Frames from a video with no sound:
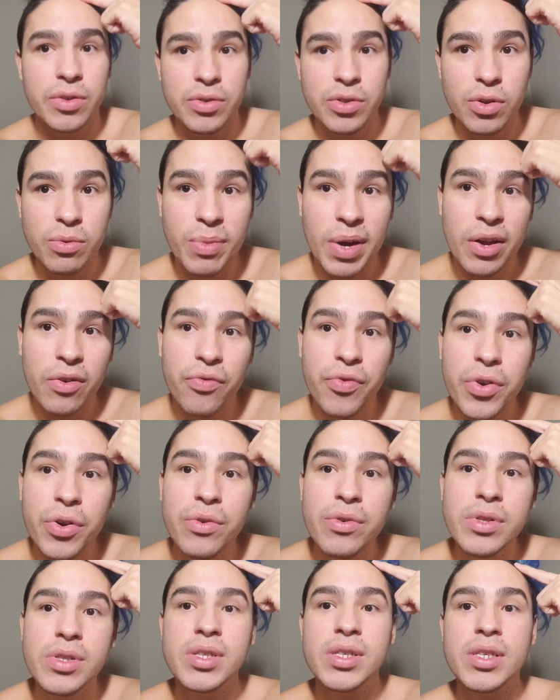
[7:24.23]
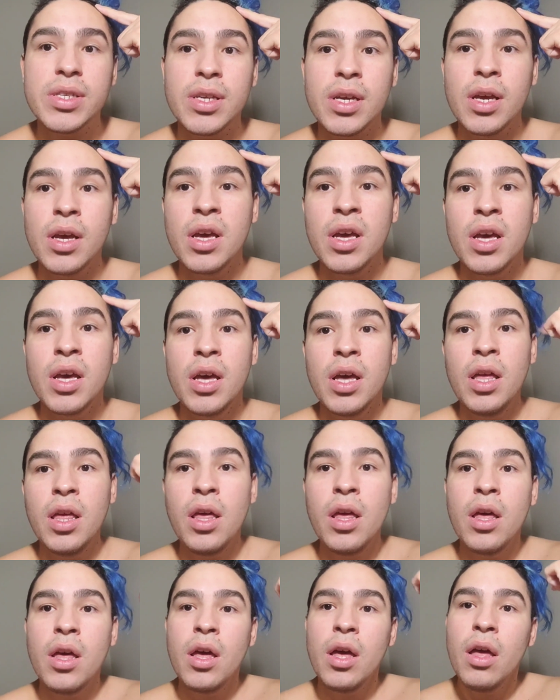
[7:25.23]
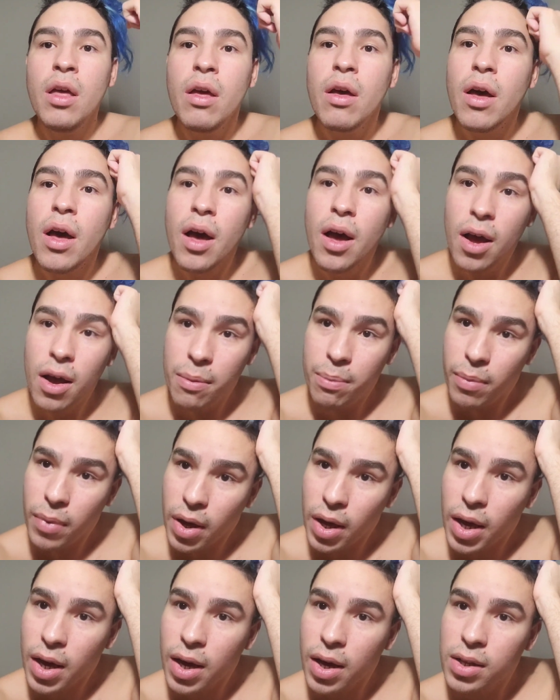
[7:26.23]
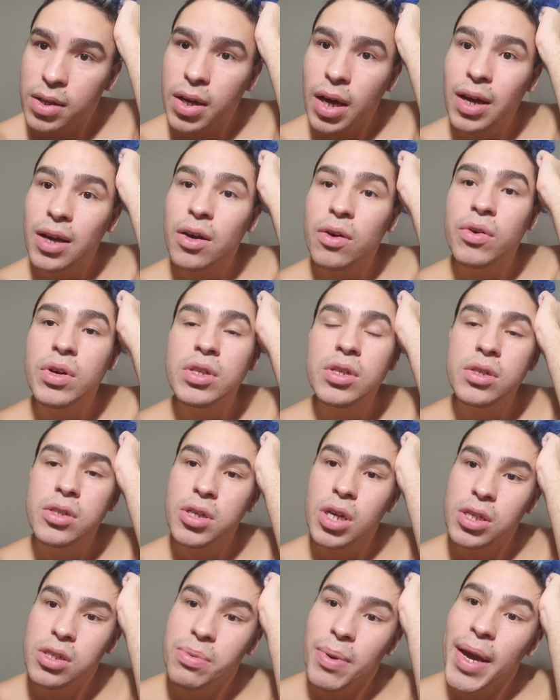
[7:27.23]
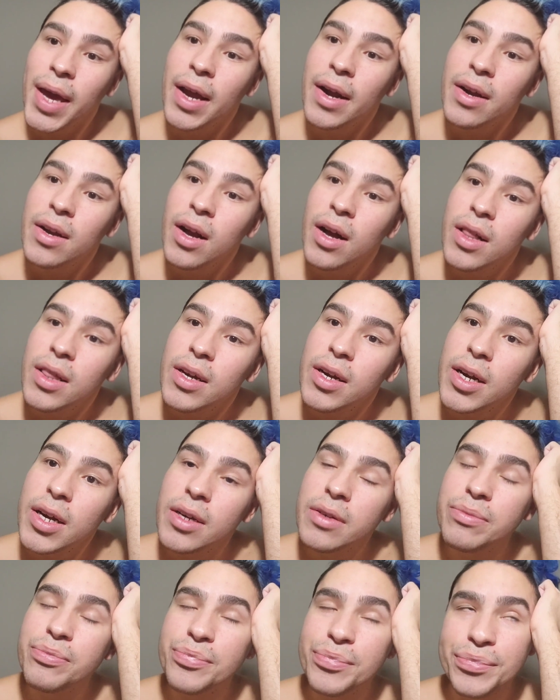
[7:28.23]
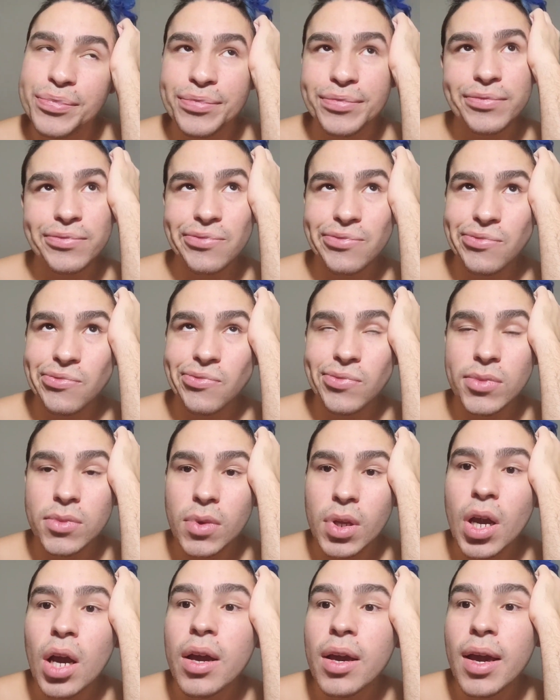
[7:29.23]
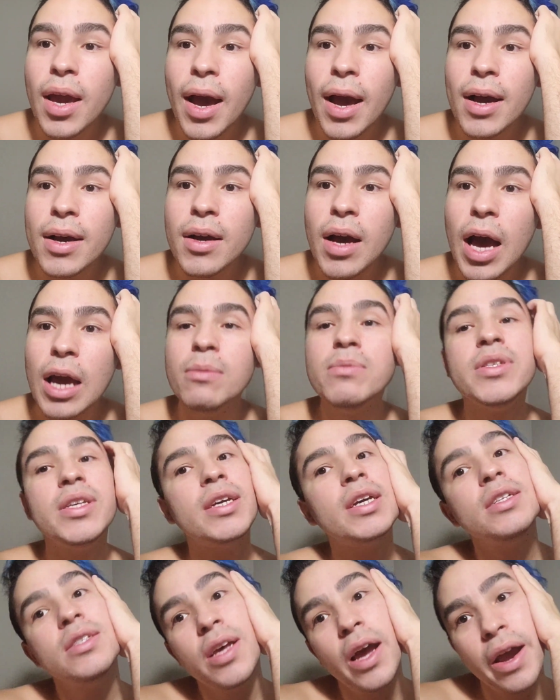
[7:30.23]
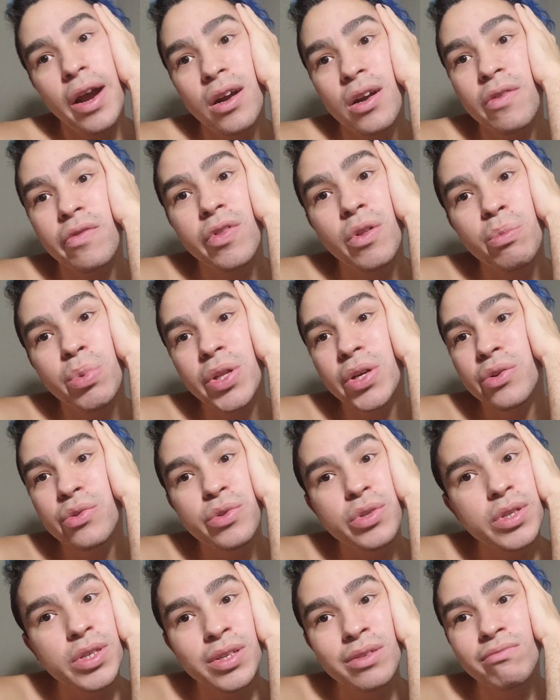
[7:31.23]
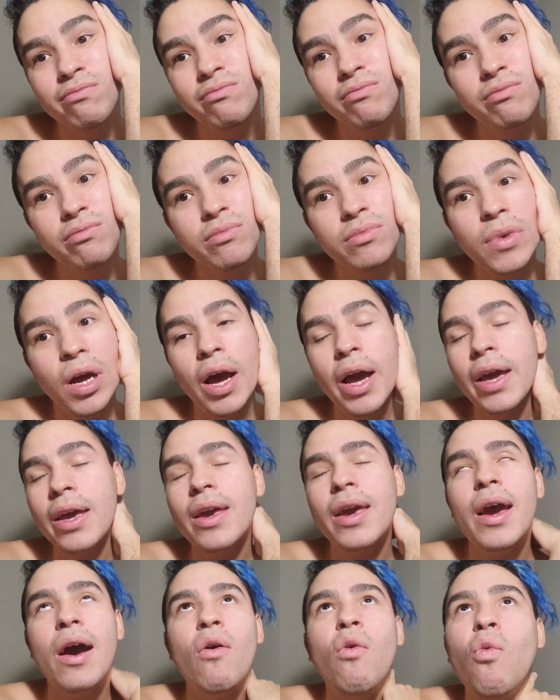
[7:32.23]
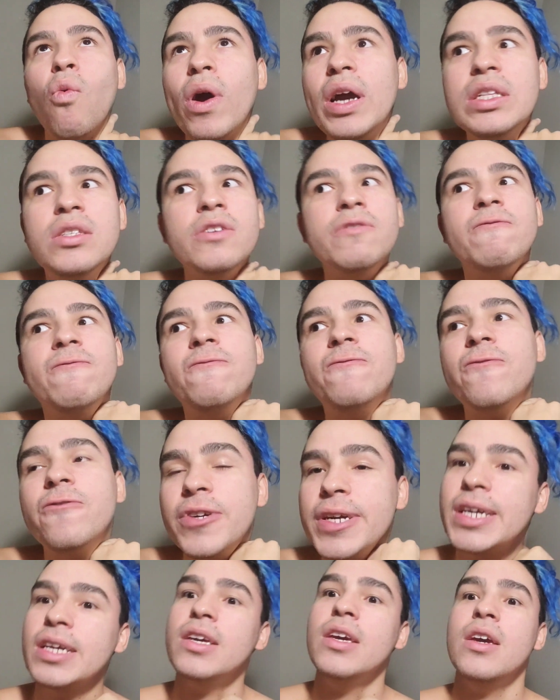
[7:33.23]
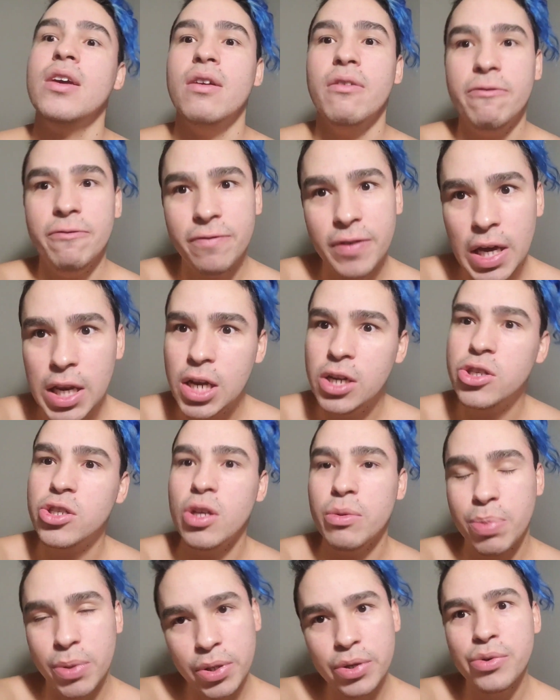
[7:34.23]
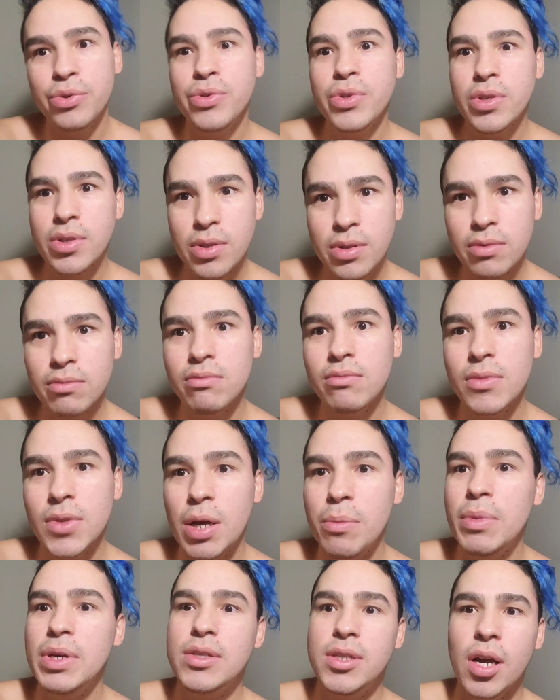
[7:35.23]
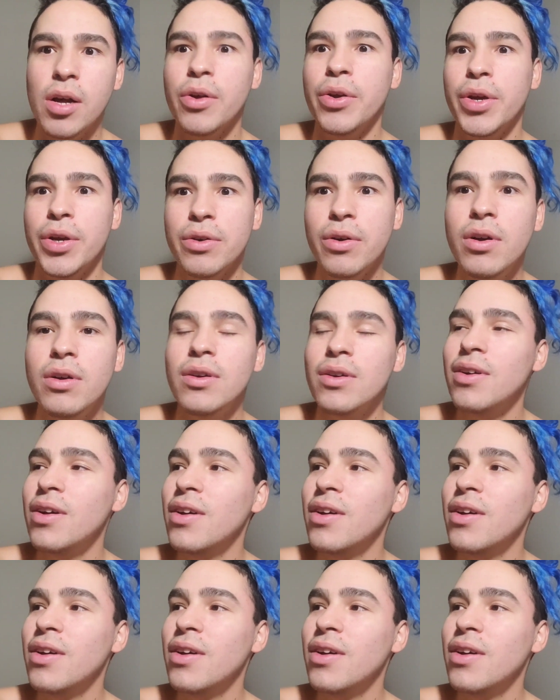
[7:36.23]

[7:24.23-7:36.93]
to do my roots. Um, and I'm going to change my hair color. Yeah, I'm sick and tired of the blues. I can't wait to freaking finish the blues. Let me tell you.